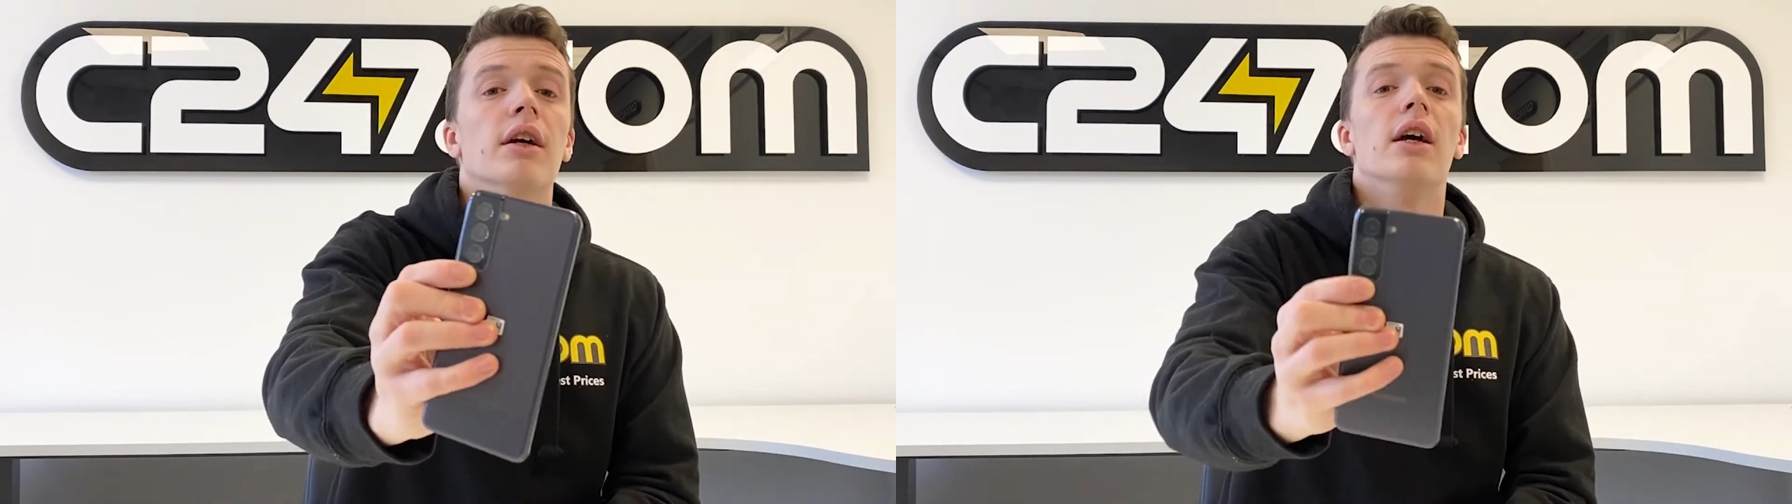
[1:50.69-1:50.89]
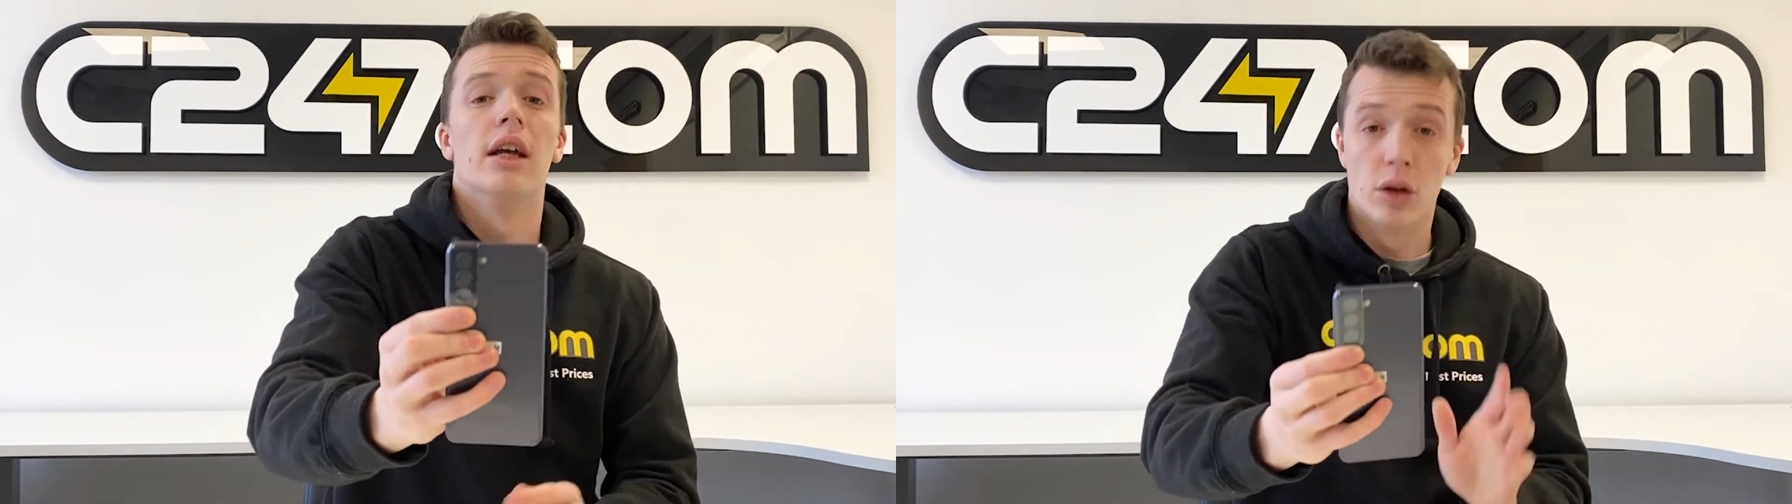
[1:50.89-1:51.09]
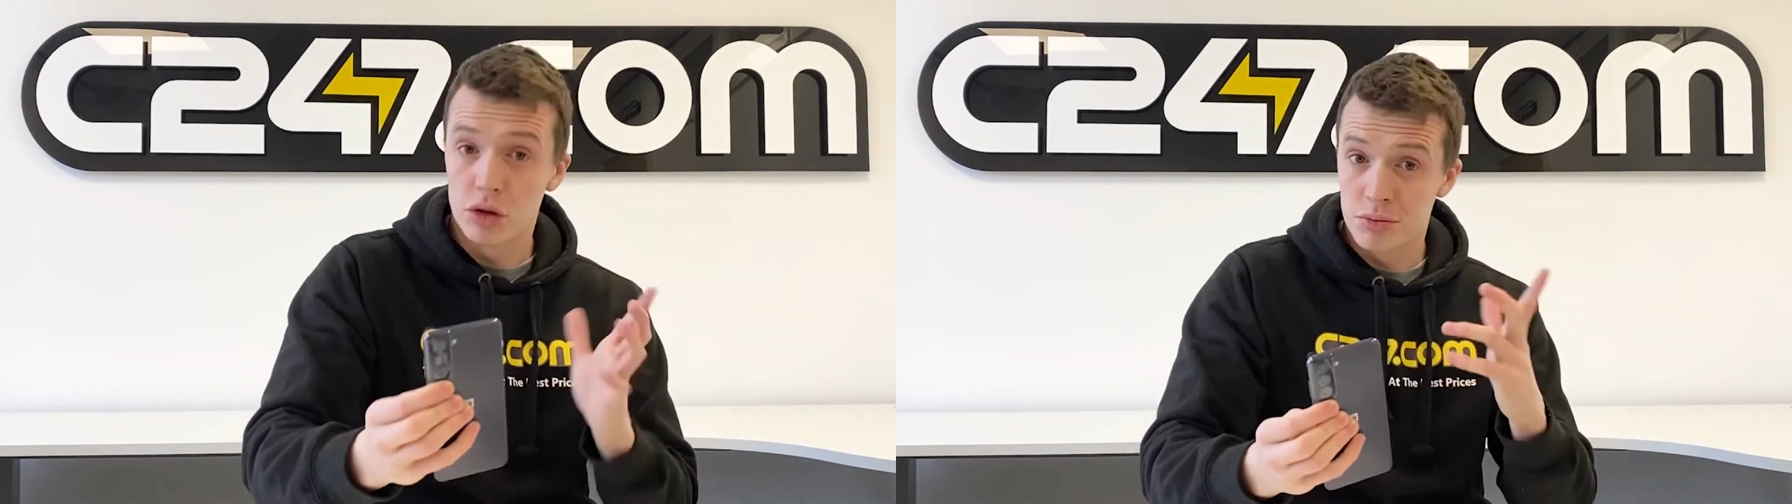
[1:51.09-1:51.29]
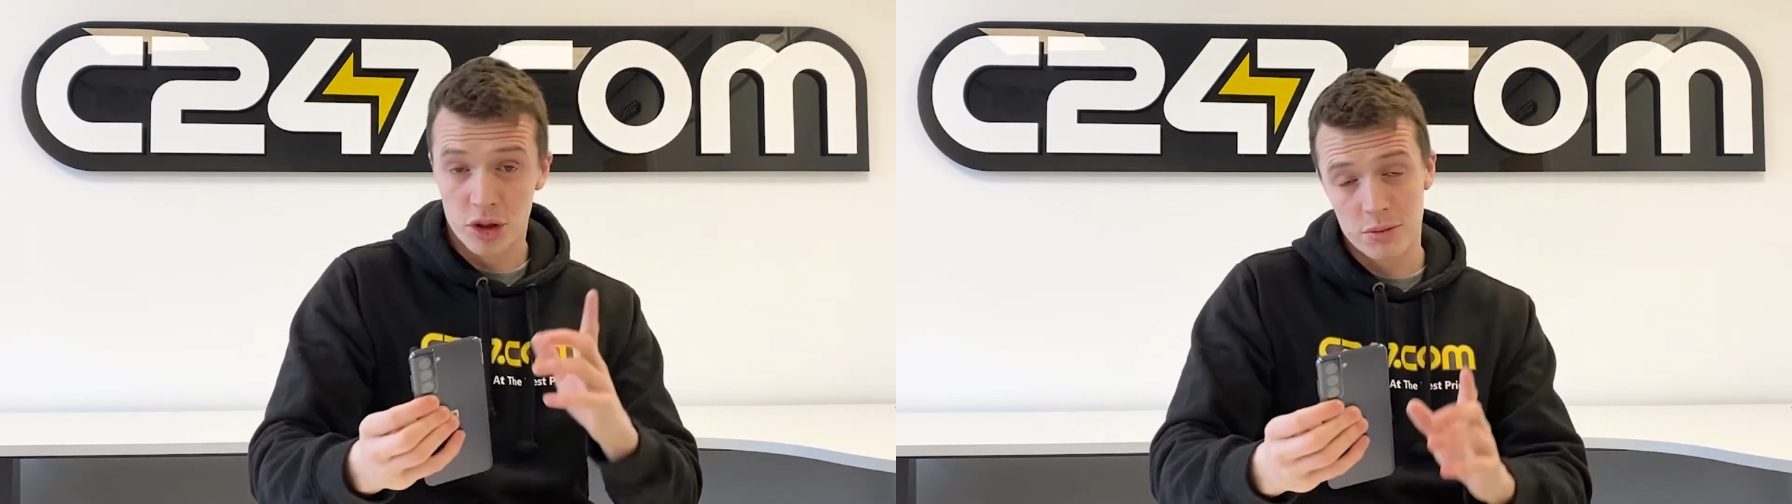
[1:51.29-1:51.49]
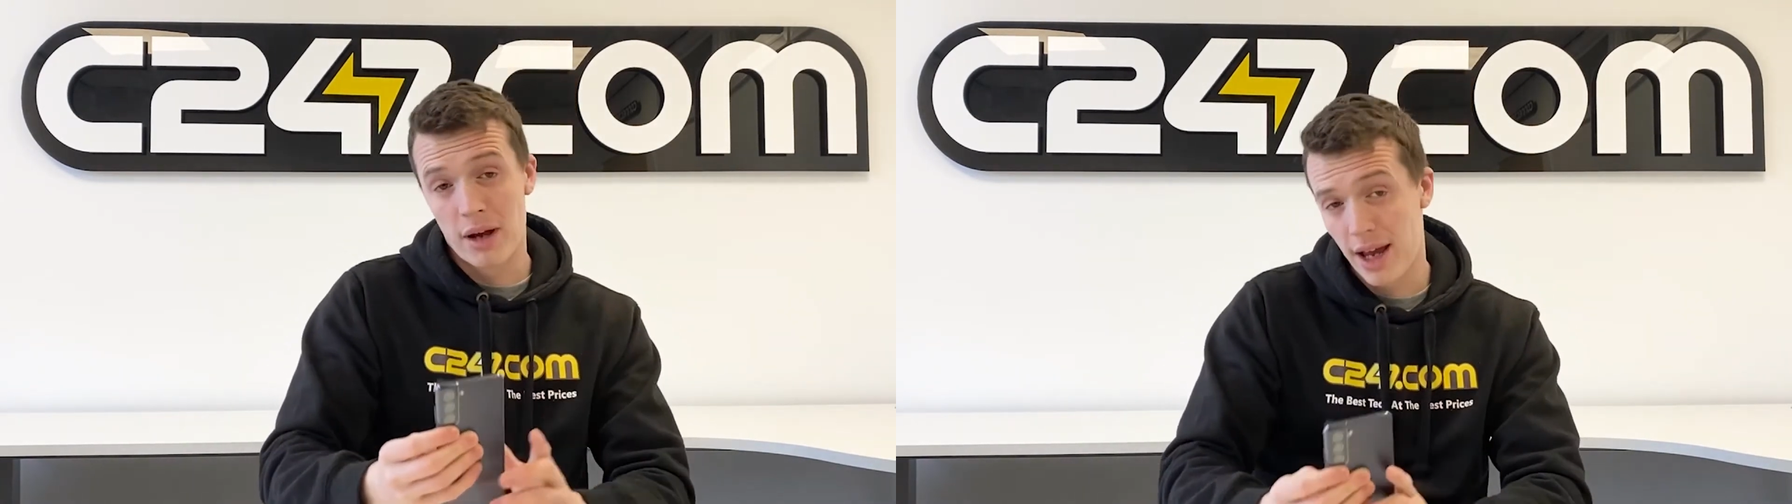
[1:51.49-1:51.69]
It looks much
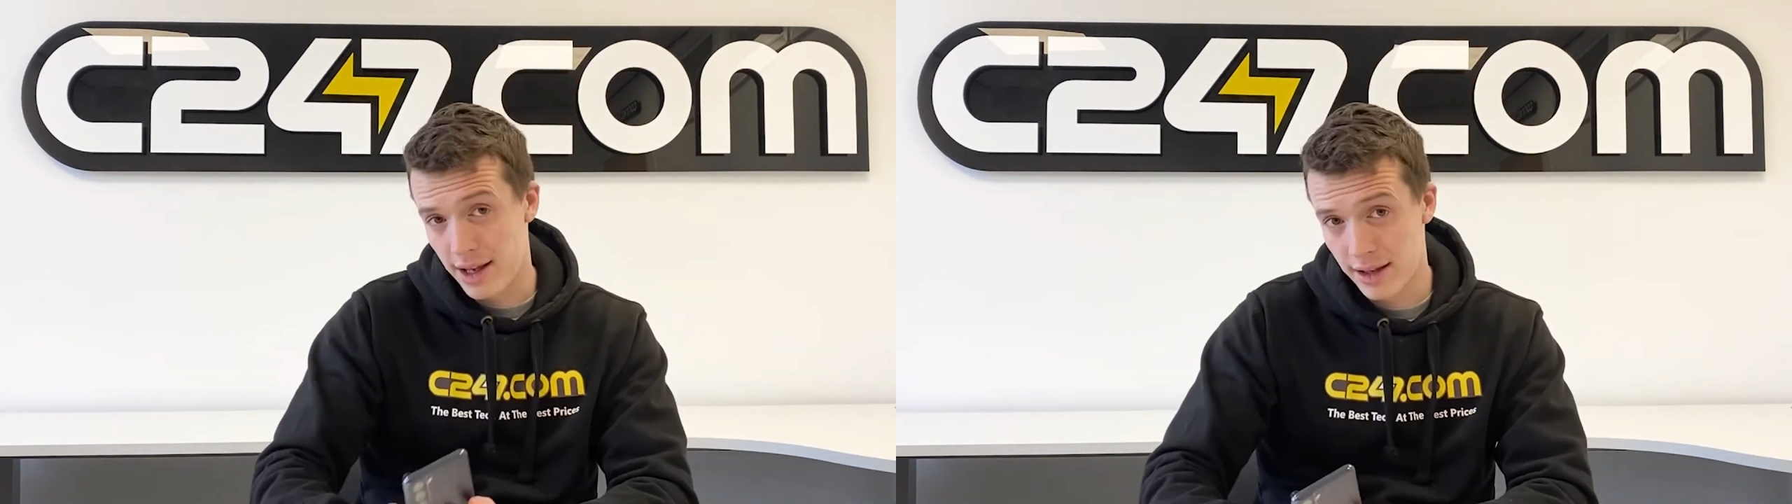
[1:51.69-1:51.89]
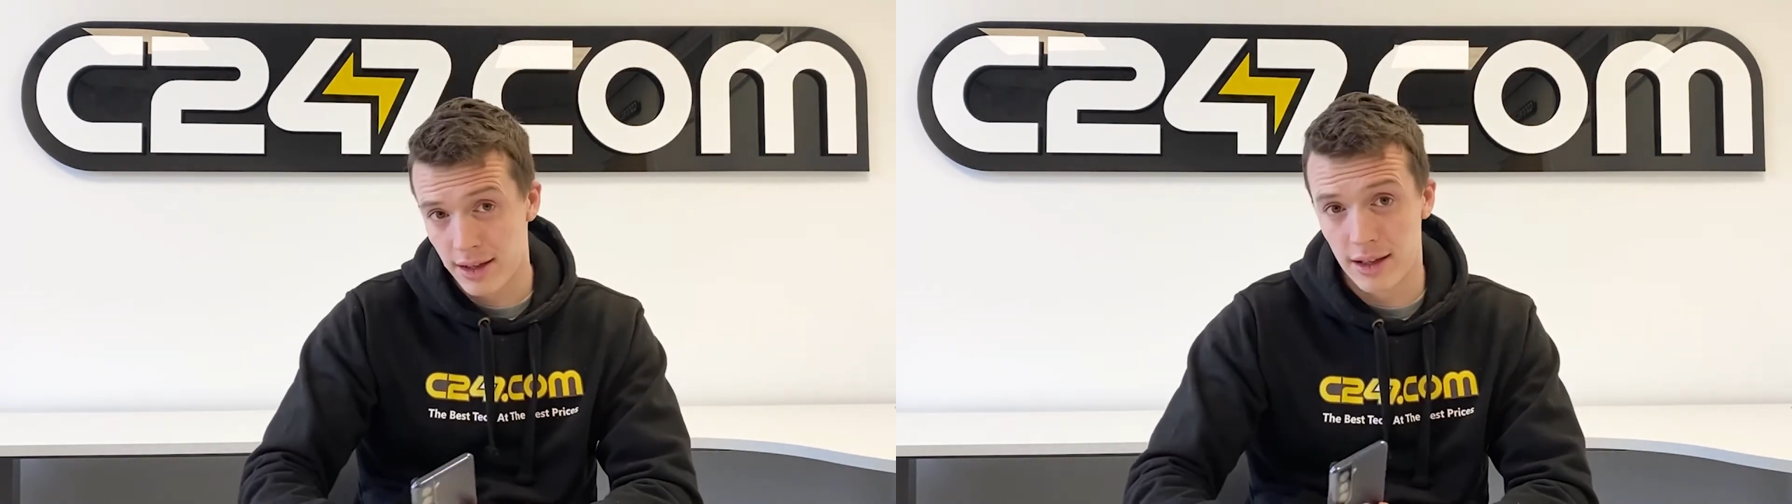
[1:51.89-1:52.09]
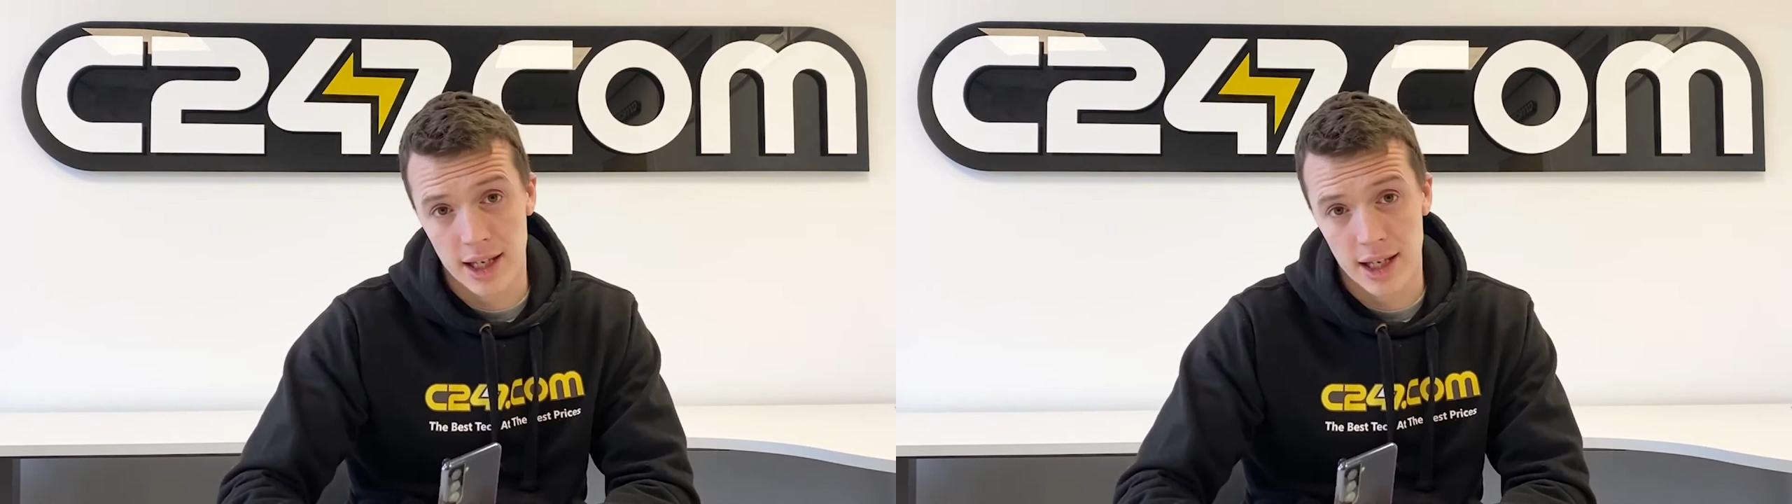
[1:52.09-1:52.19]
better than the